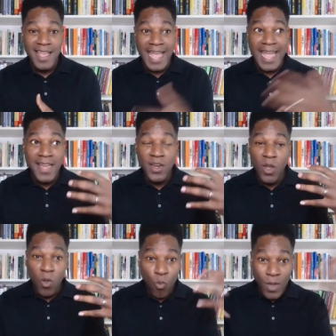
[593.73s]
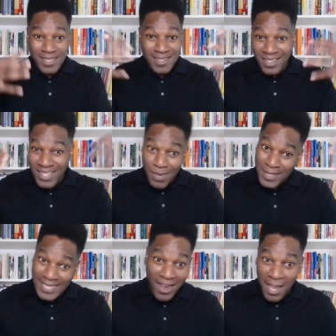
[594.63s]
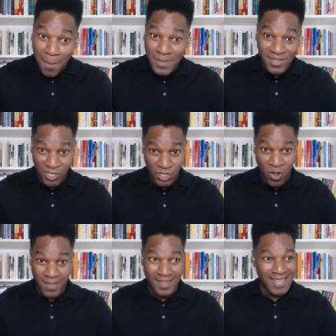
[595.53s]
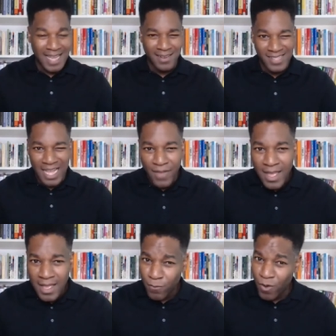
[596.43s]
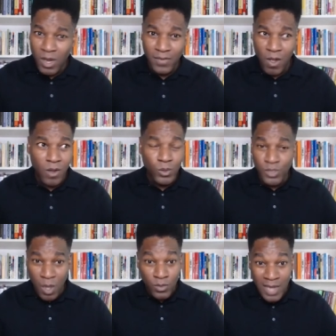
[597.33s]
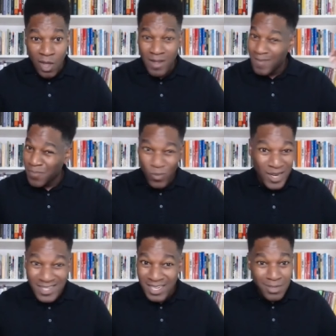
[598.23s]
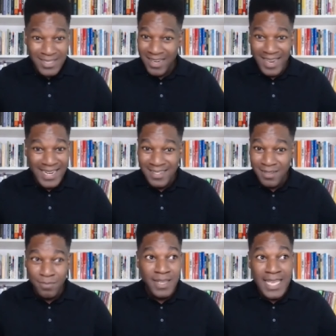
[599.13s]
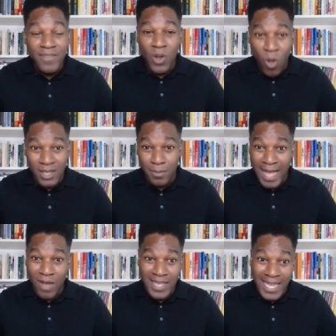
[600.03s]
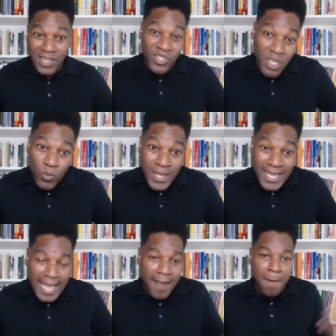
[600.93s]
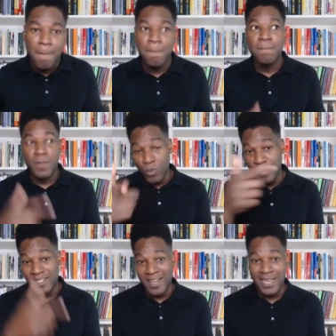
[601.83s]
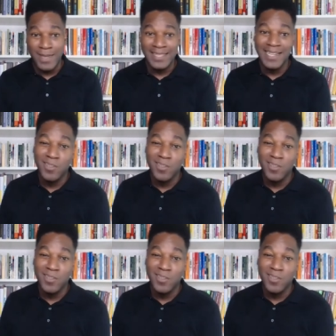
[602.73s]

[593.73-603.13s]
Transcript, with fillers: and what's the libertarian position on this kind of stuff? And for all of y'all who don't know, what is libertarianism even all about? And should we care? We'll be talking about that